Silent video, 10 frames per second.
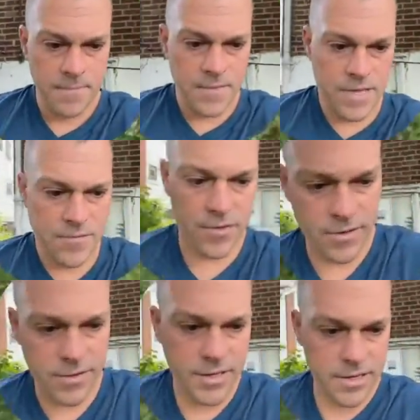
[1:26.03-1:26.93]

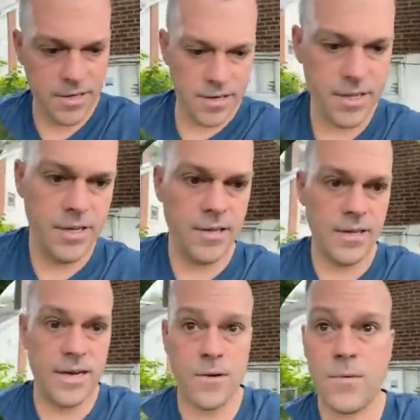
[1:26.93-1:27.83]
Definitely gonna need a
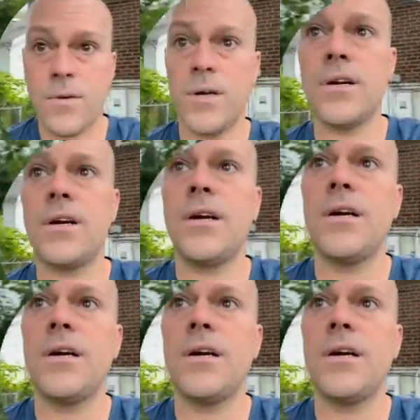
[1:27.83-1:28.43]
lot of work.